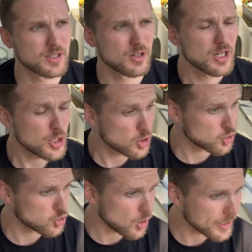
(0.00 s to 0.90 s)
or you're
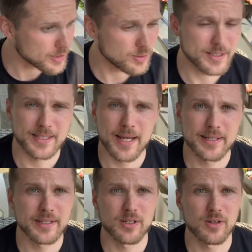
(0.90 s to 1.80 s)
trying to
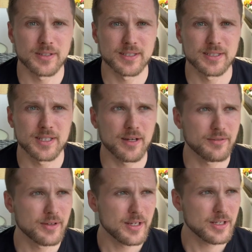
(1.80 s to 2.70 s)
ascend and all this stuff,